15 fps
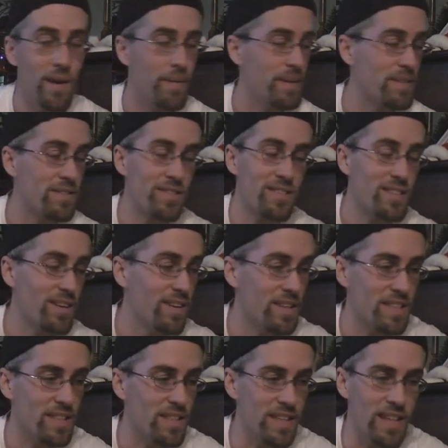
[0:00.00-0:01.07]
I mean,
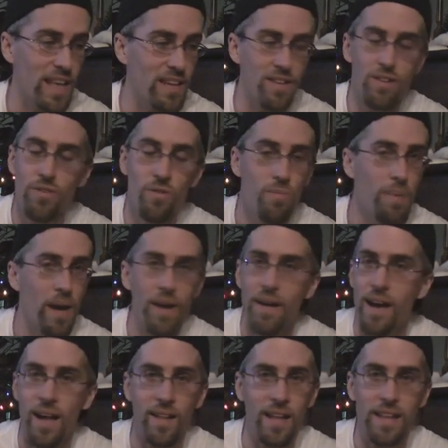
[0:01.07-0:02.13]
seriously, that you better
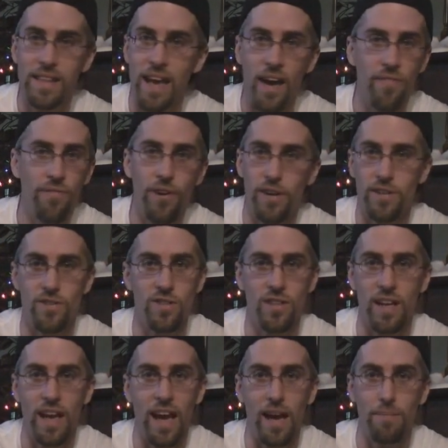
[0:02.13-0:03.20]
not let that fucking
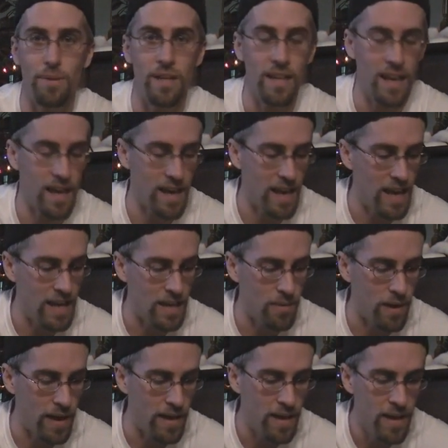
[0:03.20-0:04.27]
shit happen again.
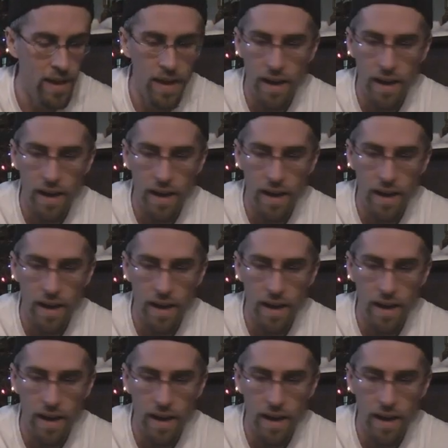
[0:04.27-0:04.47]
Anyway,